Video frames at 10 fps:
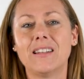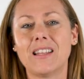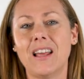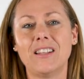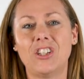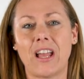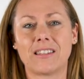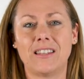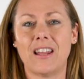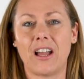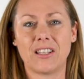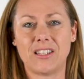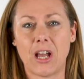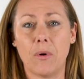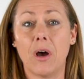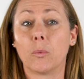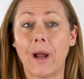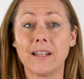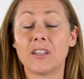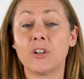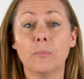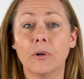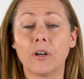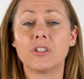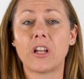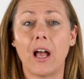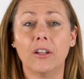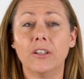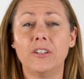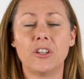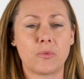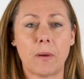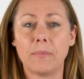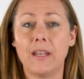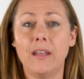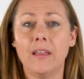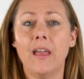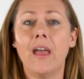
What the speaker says: Donna Jackson Nakazawa writes in her book, Childhood Disrupted,